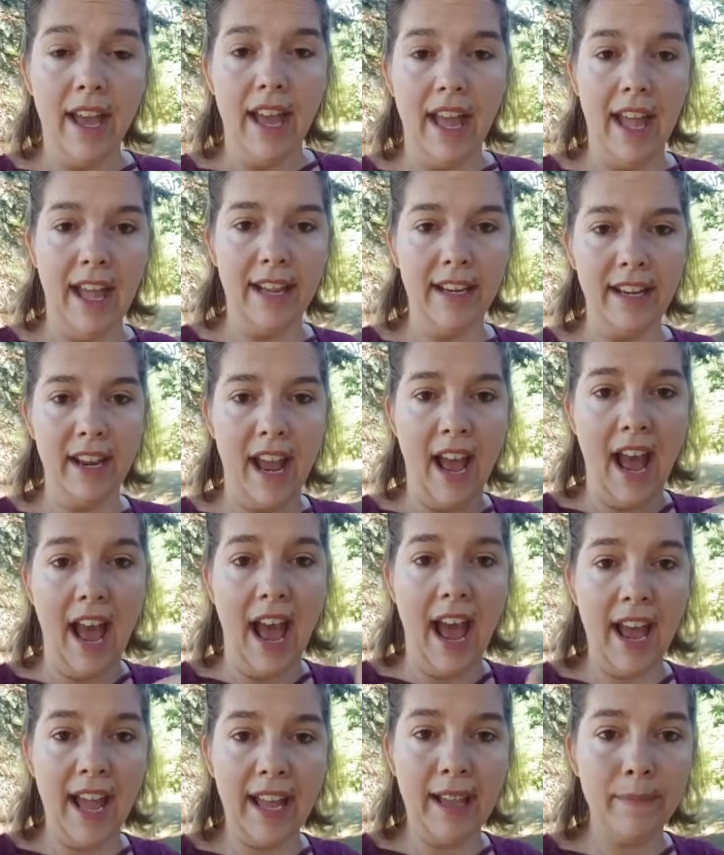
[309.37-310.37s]
And
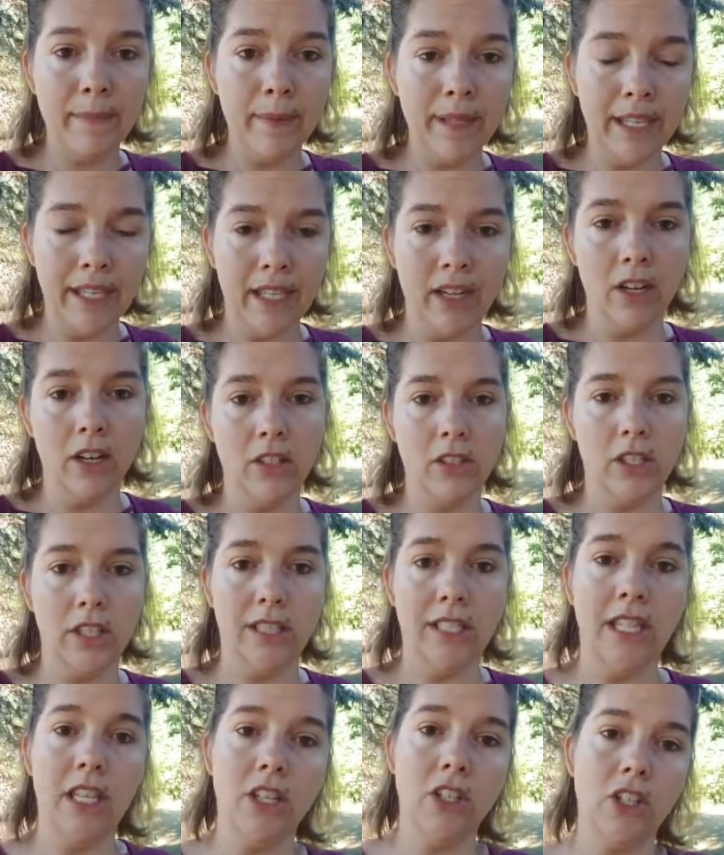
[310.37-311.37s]
I'm here to
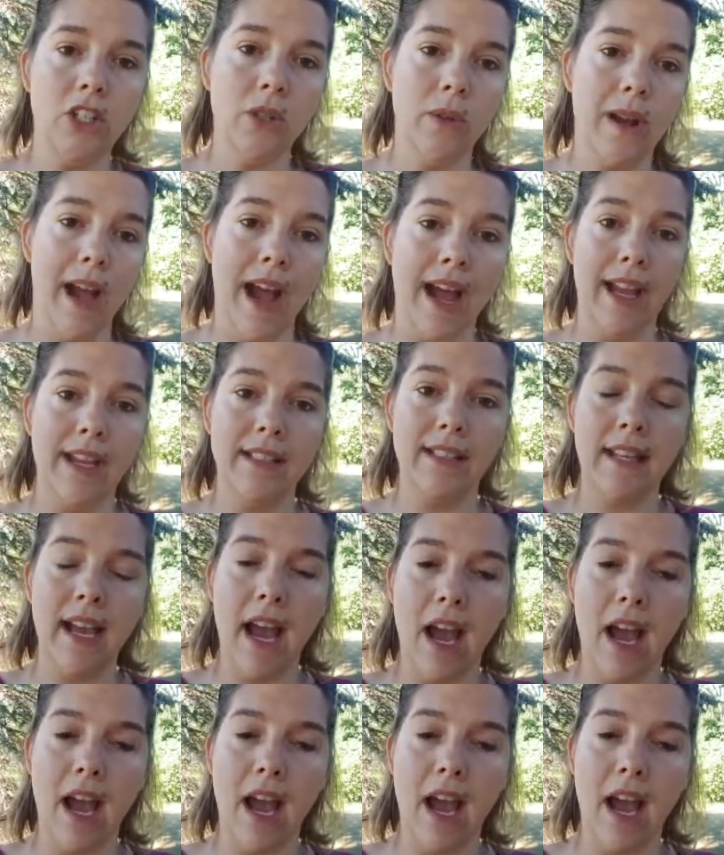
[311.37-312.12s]
teach you guys